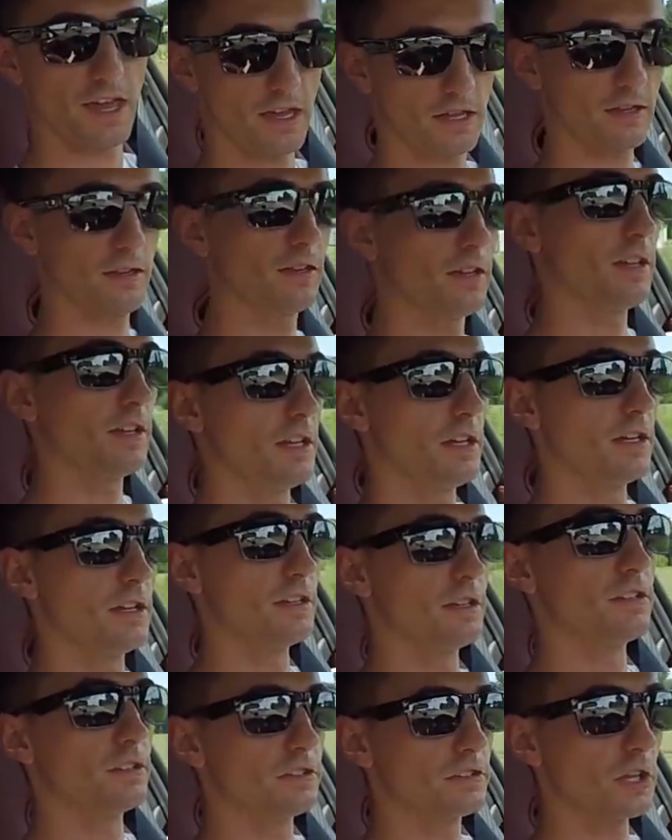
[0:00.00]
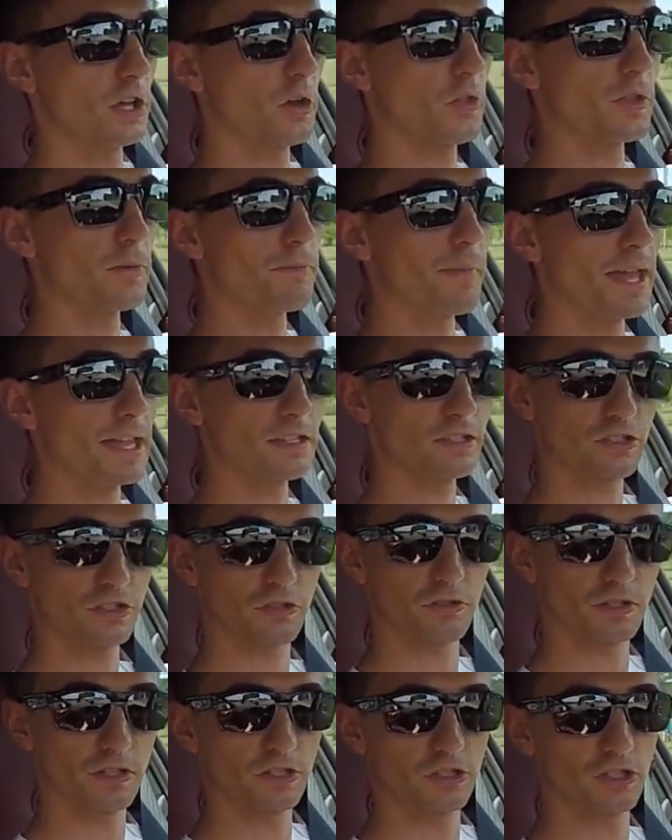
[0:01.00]
that. So the main
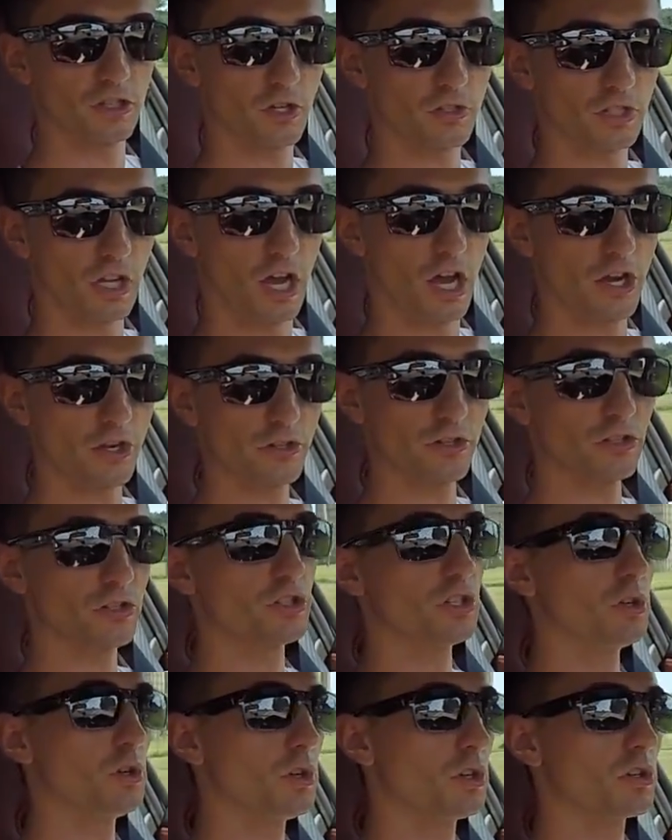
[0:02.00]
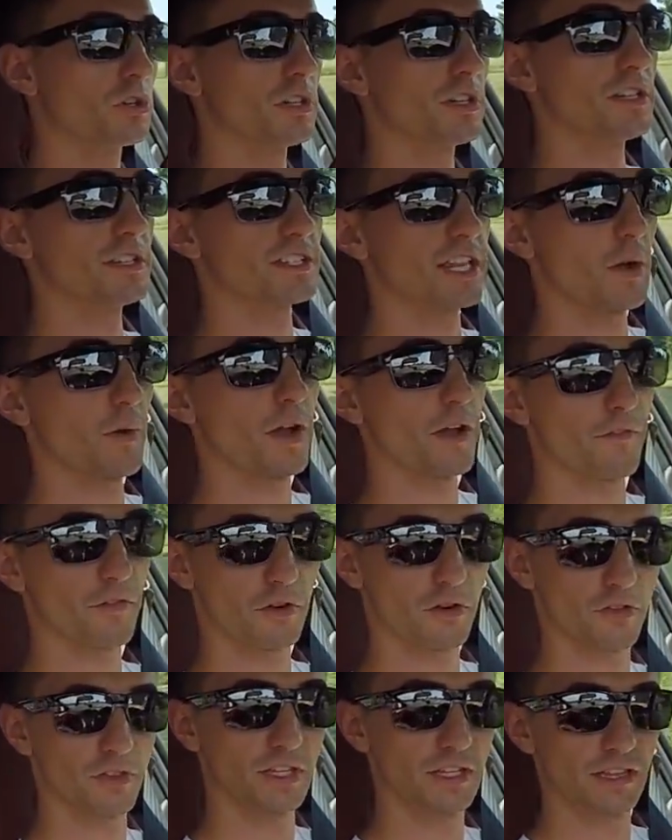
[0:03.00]
screen shows 102 degrees,
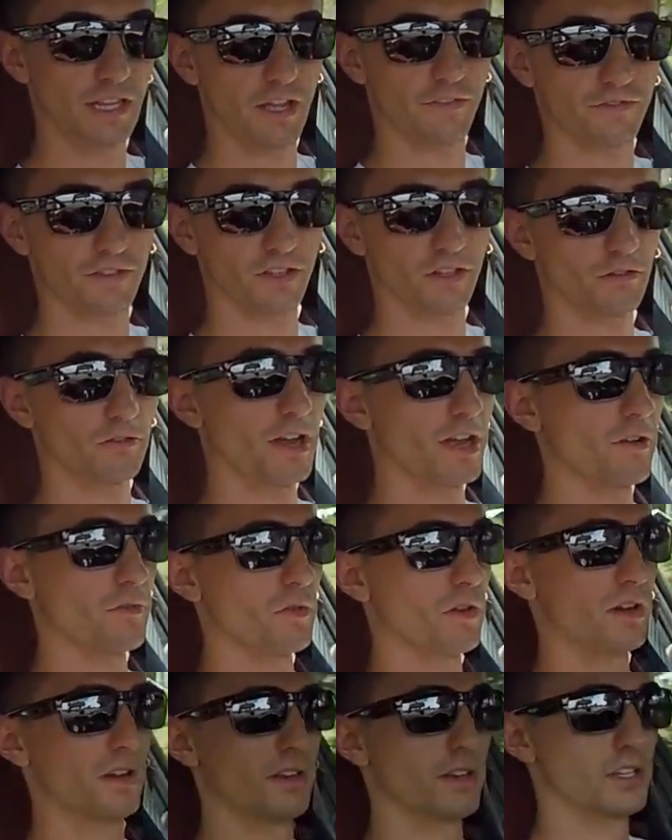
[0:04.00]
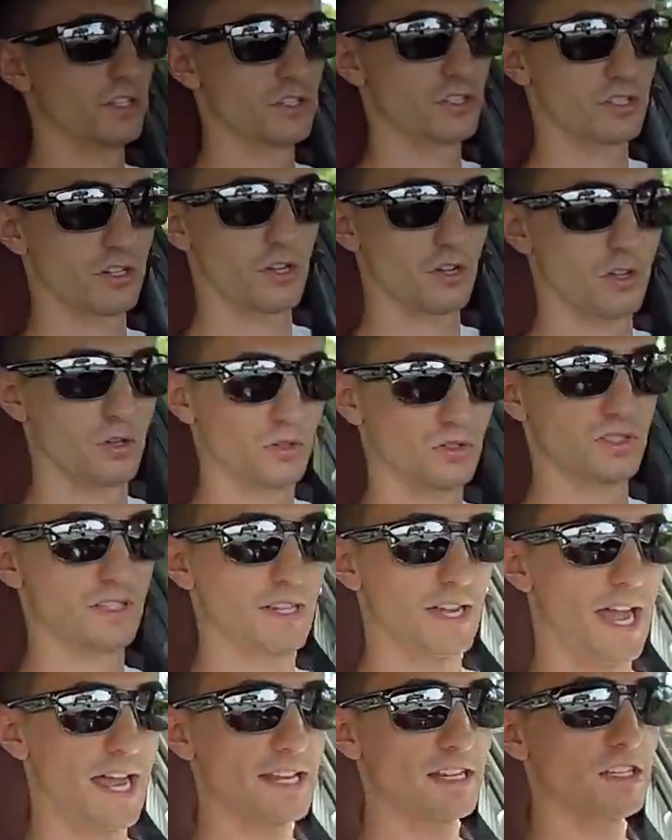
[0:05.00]
however the left and the right one, it shows
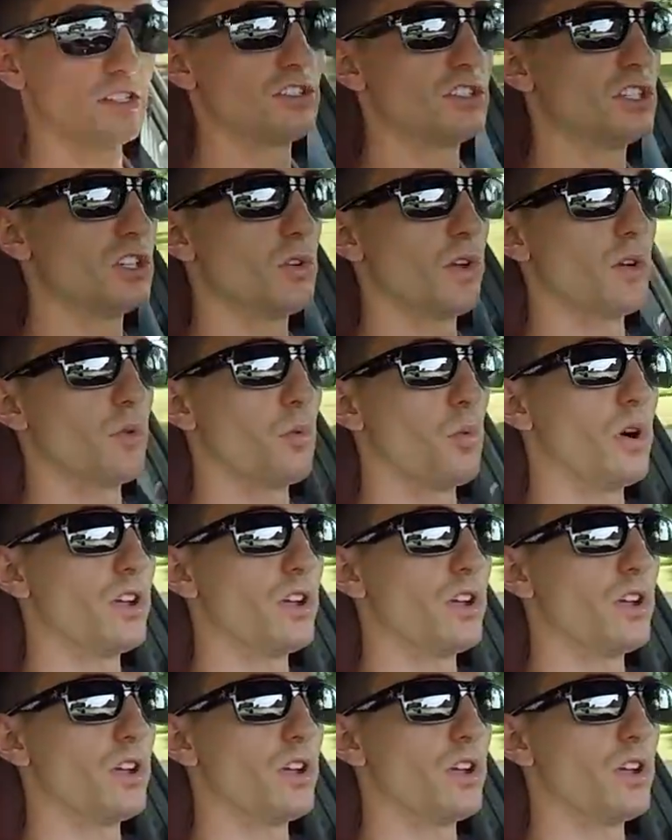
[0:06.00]
92 and